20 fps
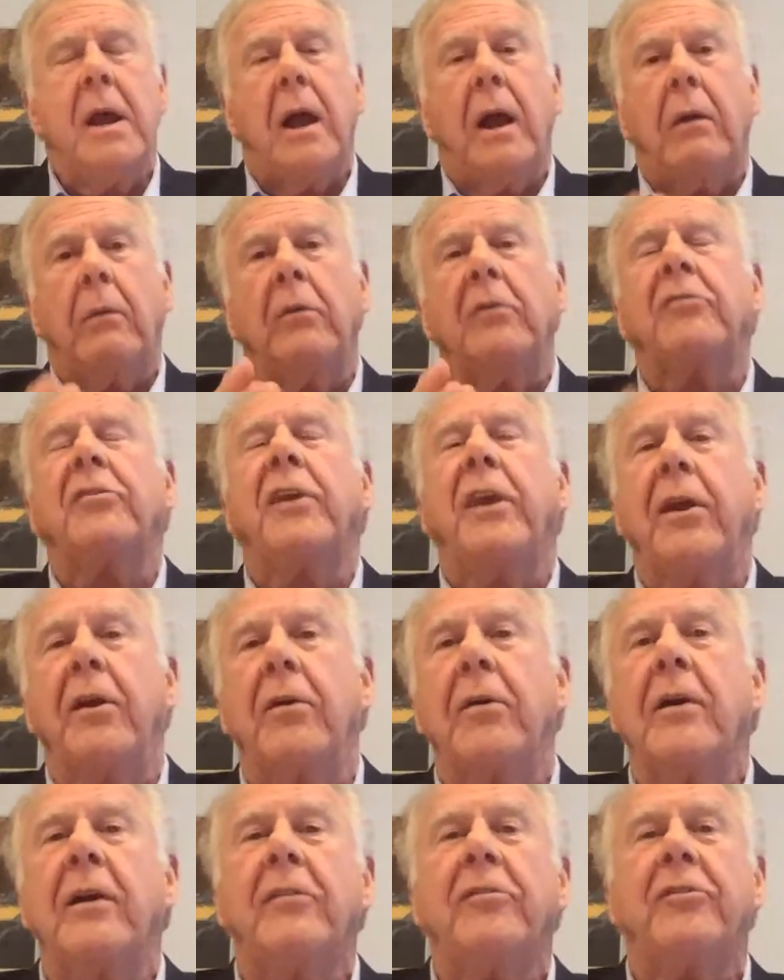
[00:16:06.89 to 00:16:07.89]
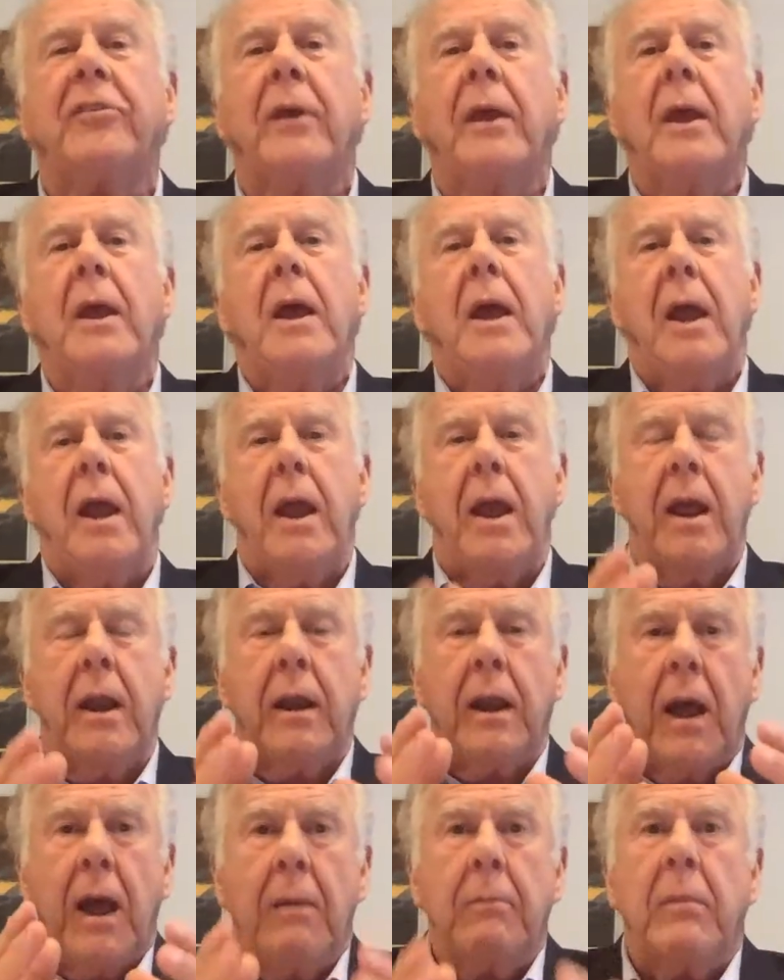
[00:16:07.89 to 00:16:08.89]
I was curious,
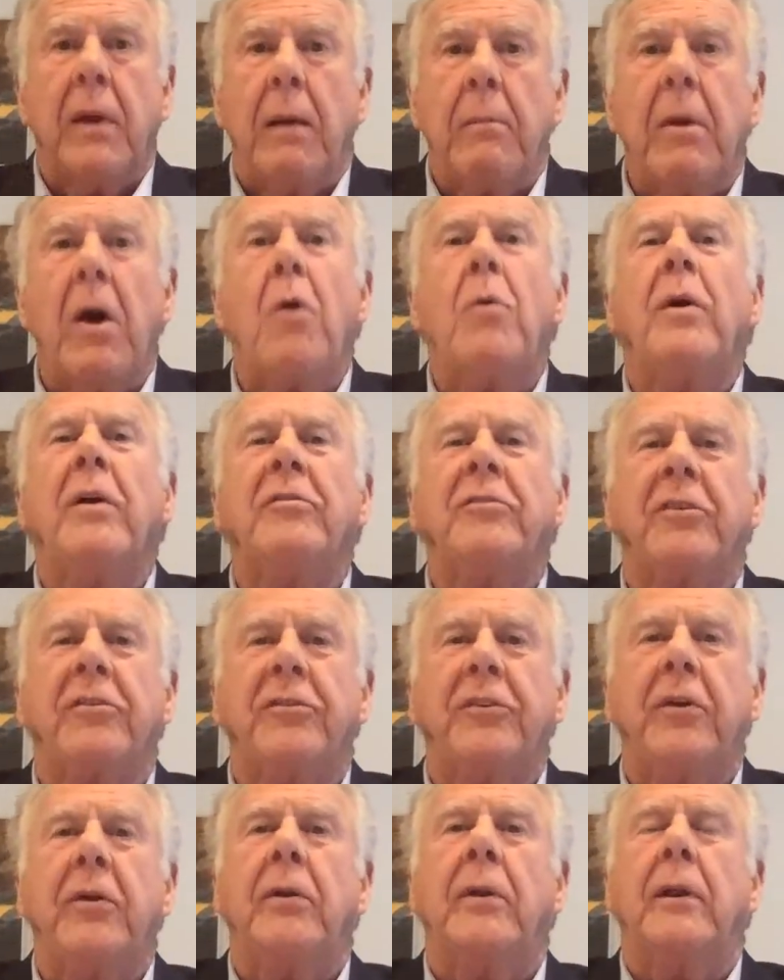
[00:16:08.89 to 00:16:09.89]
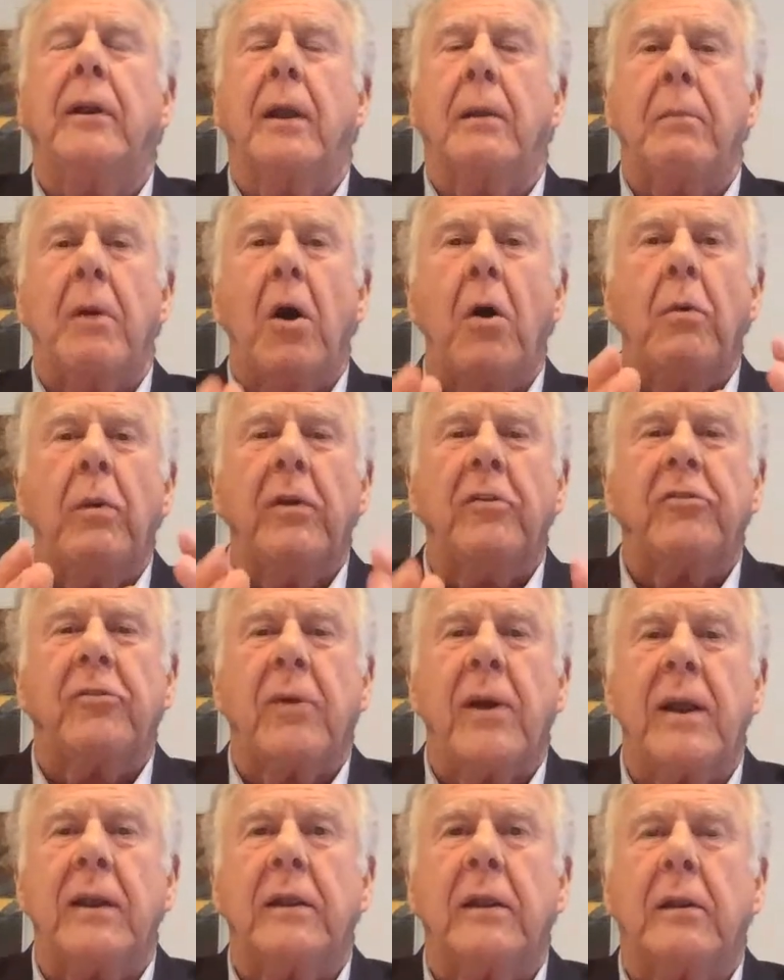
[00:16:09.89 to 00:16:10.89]
and I'm always a student. I'm always
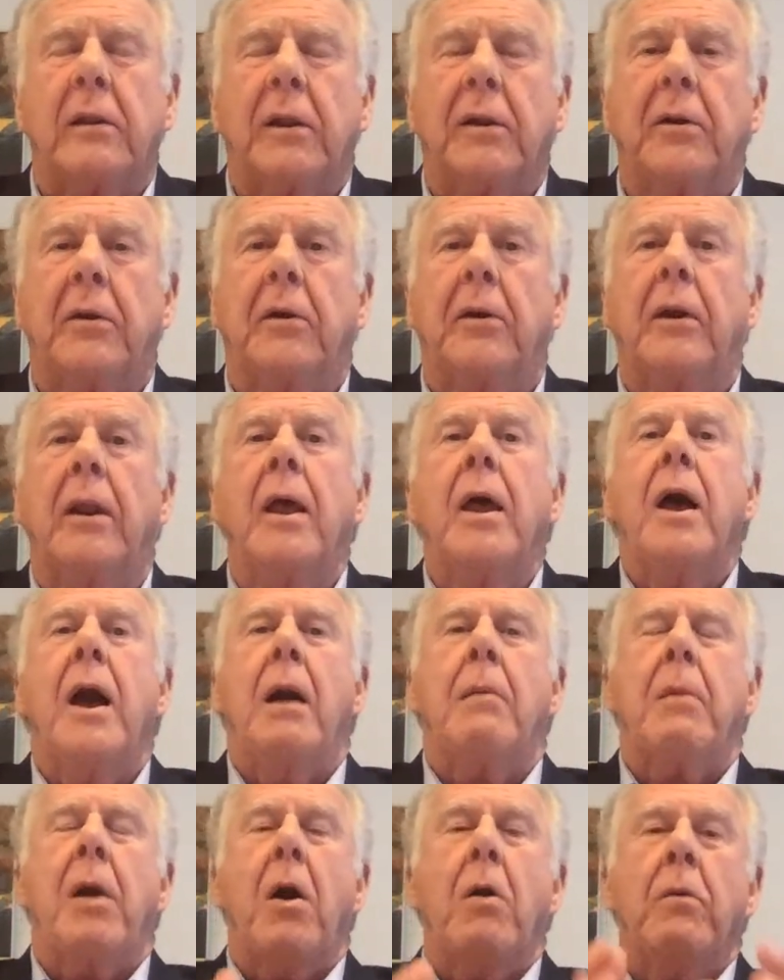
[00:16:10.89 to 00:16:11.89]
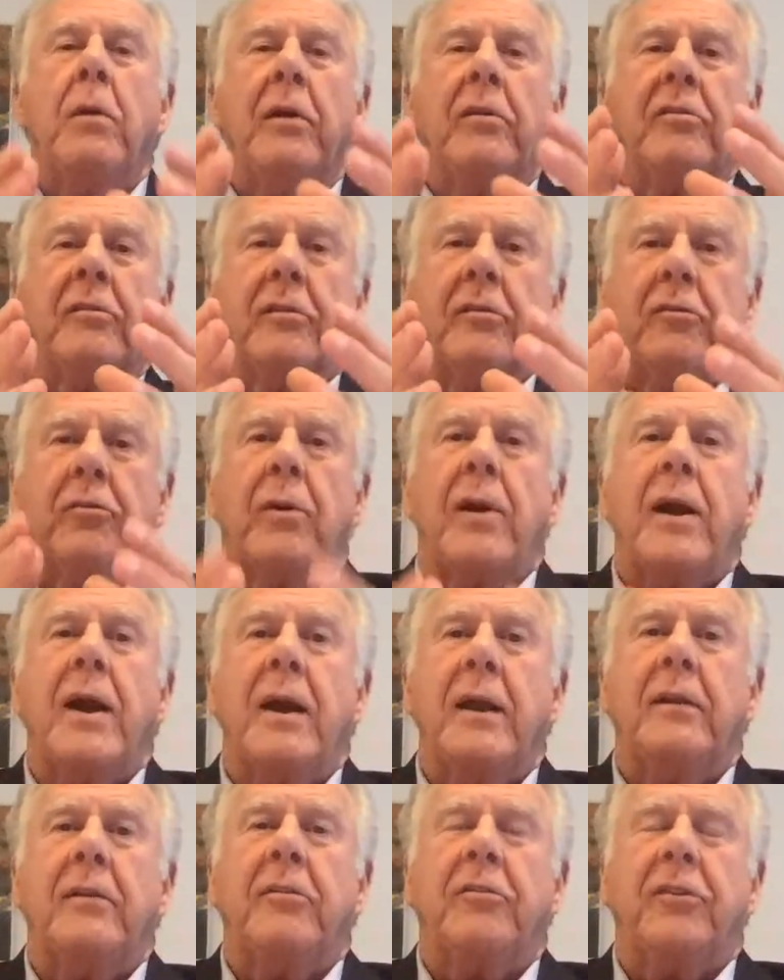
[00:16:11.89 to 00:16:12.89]
trying to learn. I'm always
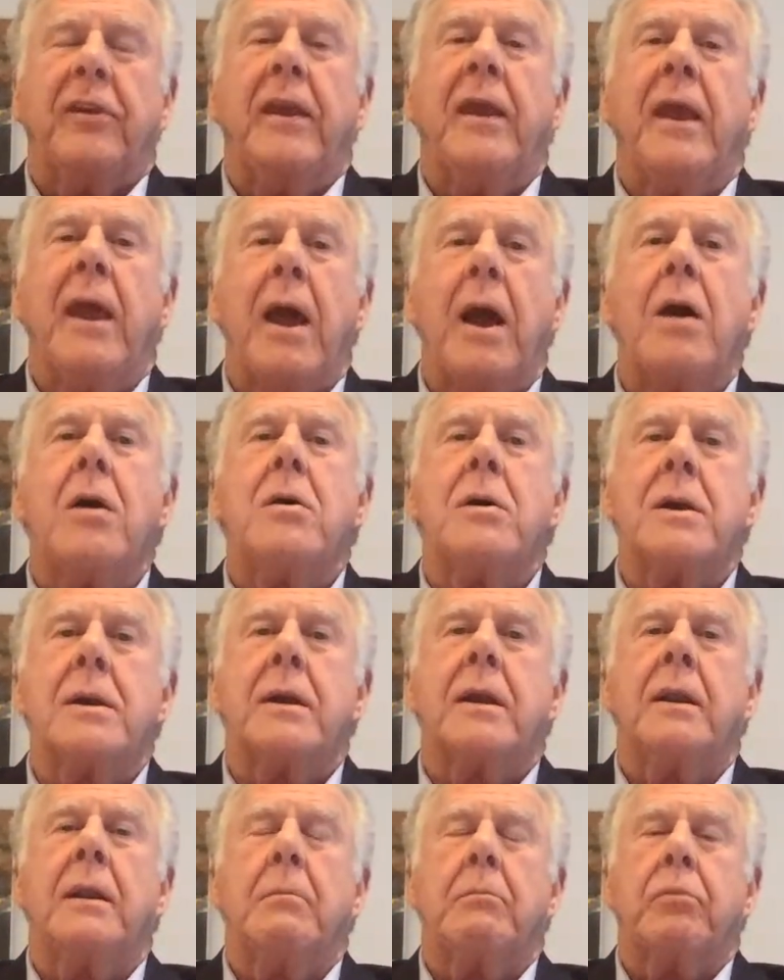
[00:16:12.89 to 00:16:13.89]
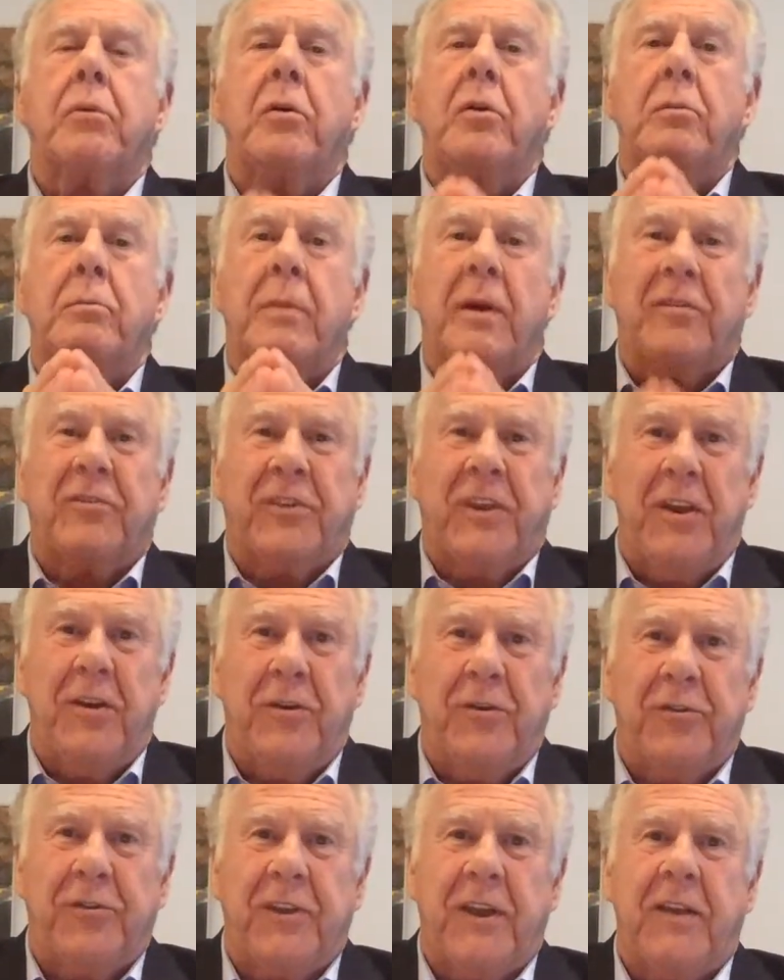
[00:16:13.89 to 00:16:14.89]
trying to see how I can improve my
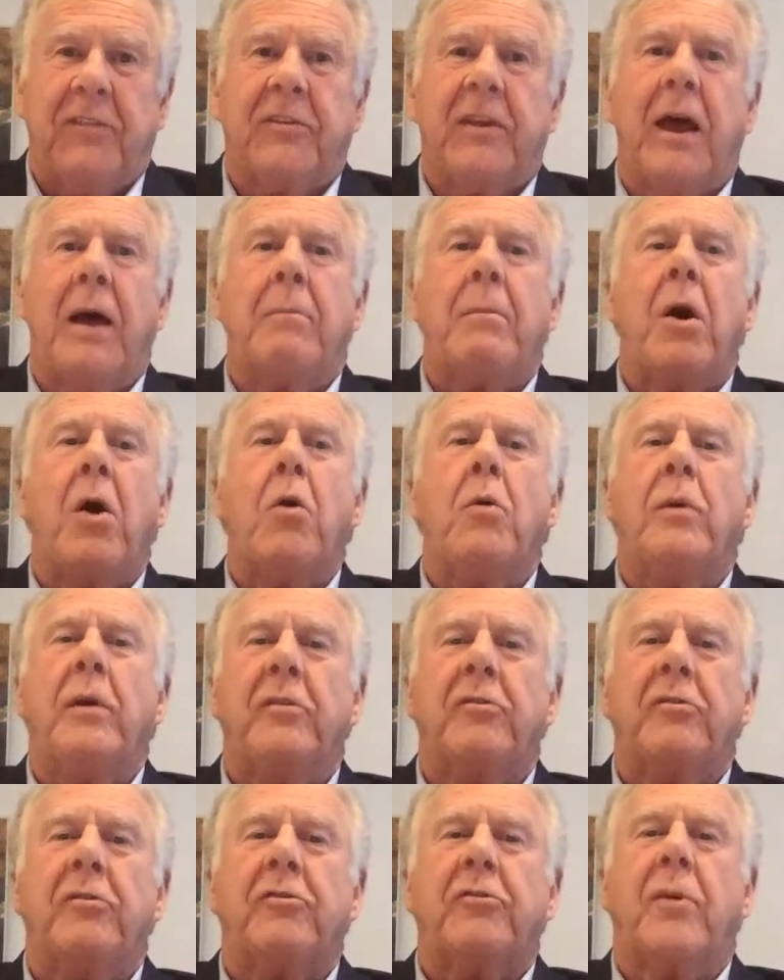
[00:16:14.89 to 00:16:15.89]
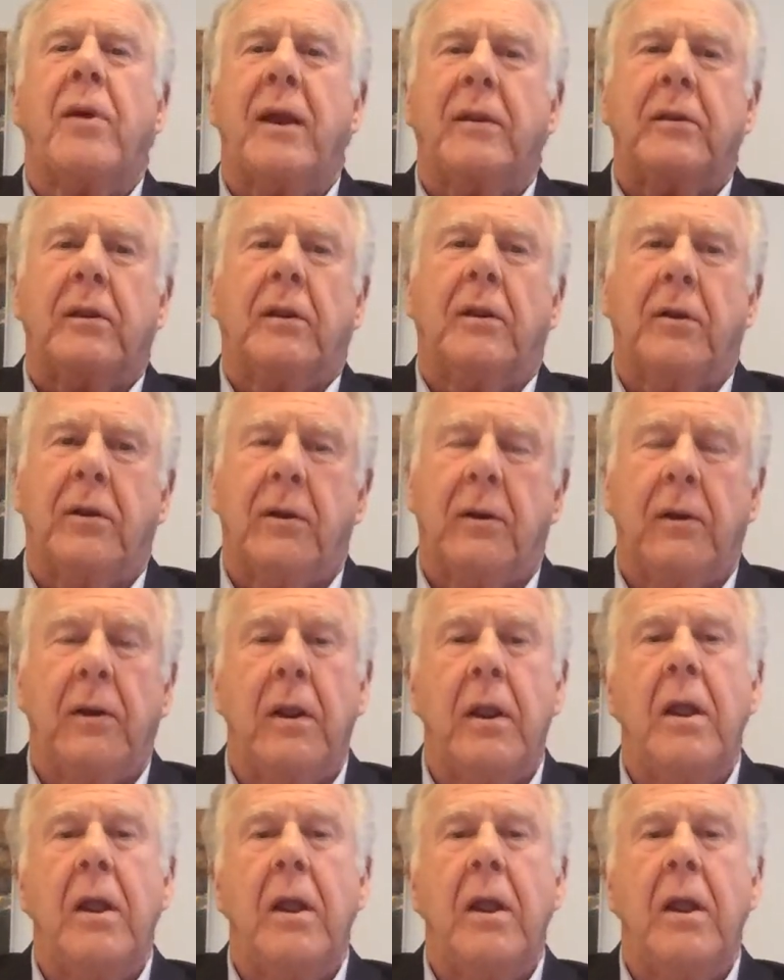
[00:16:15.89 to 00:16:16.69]
skill sets. I'm always trying to learn.